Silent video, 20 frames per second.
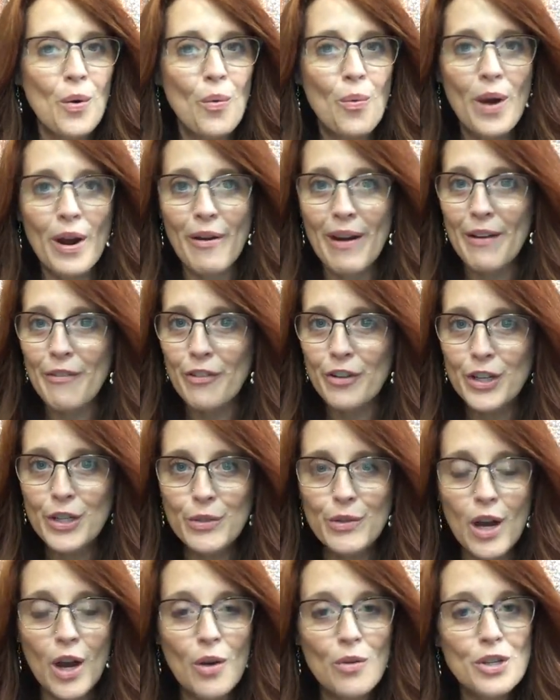wherever
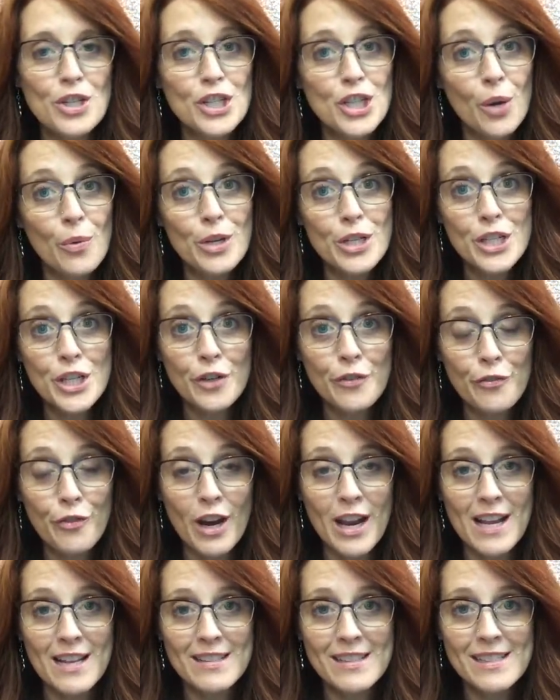you go, show it to your
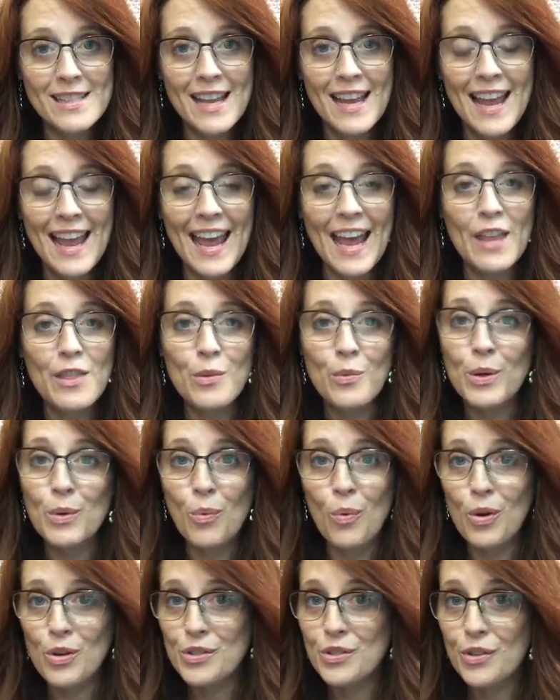friends, and the
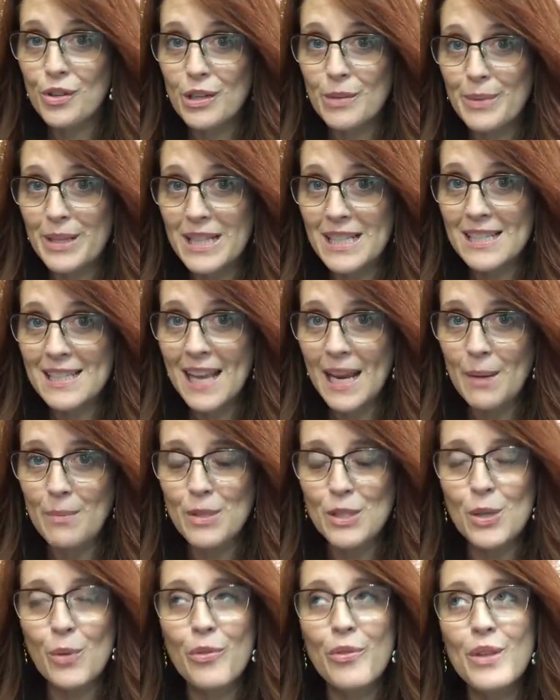rewards are going to be the same.
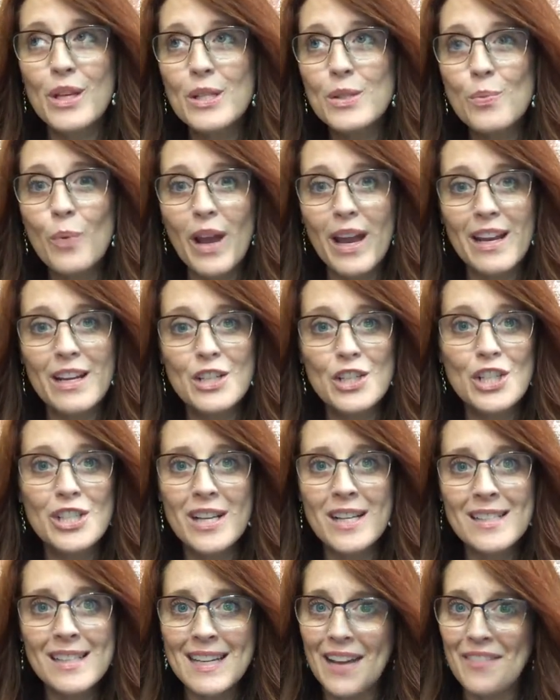So this way, she
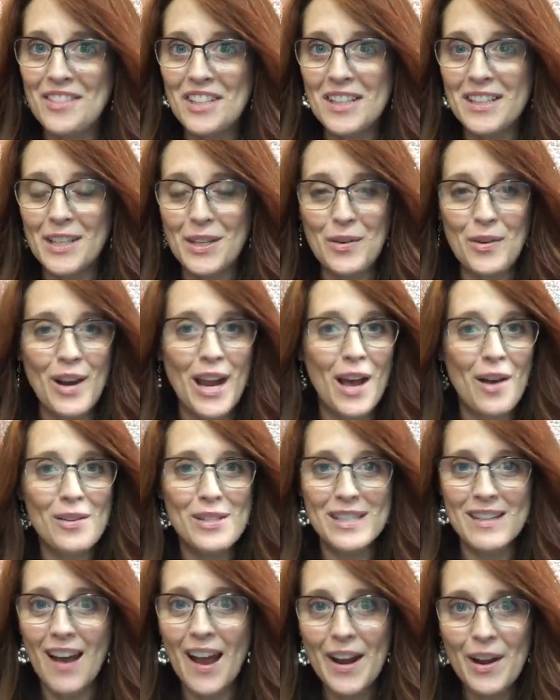doesn't have to clean her
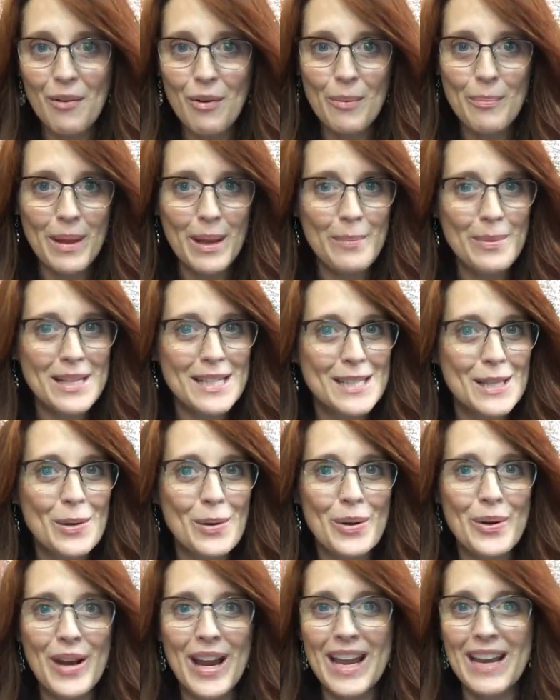house and hire a
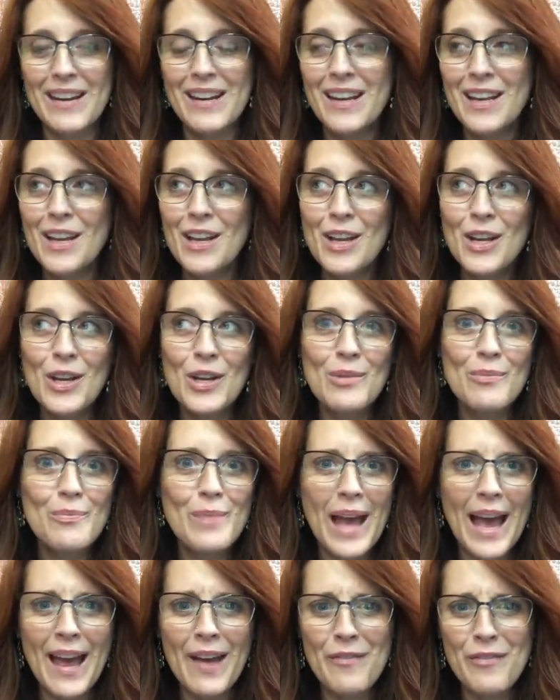babysitter and
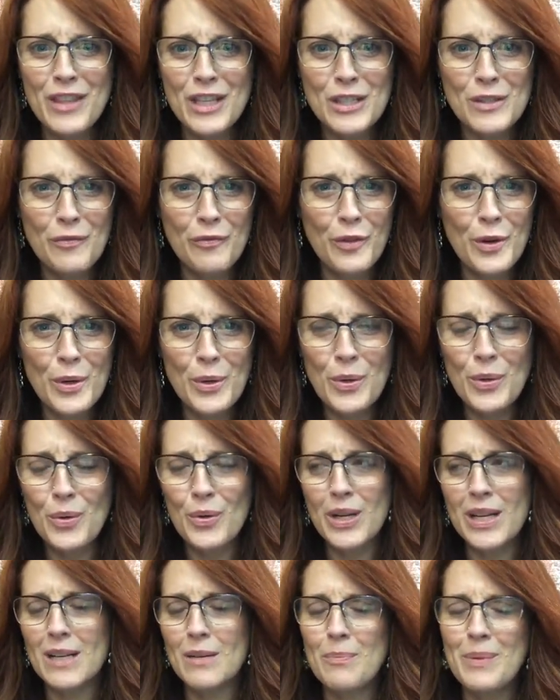have this
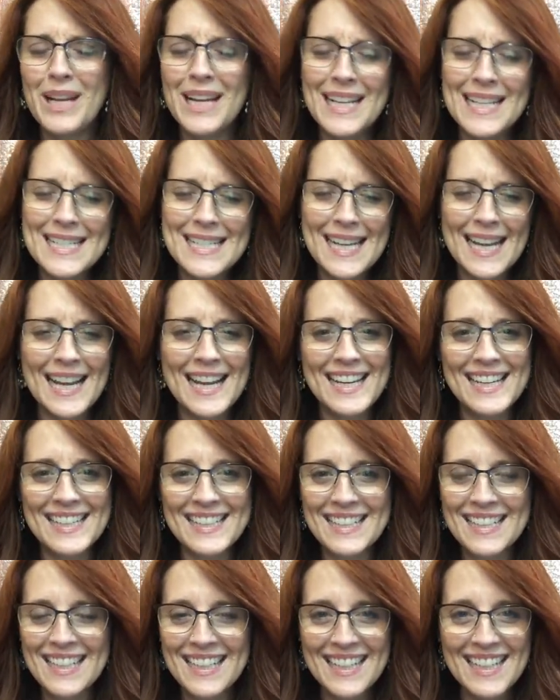food and pick a date
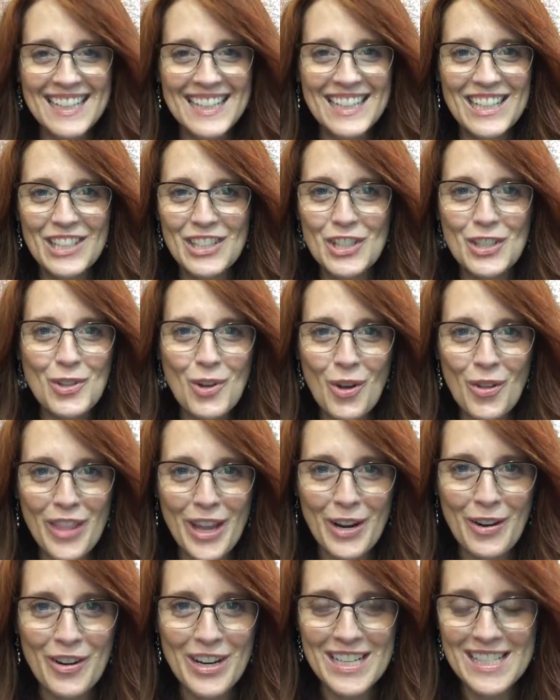and just all
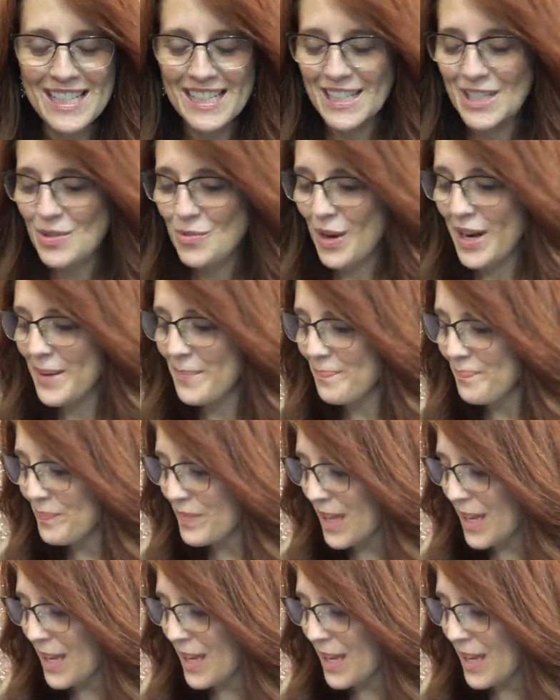that craziness, right?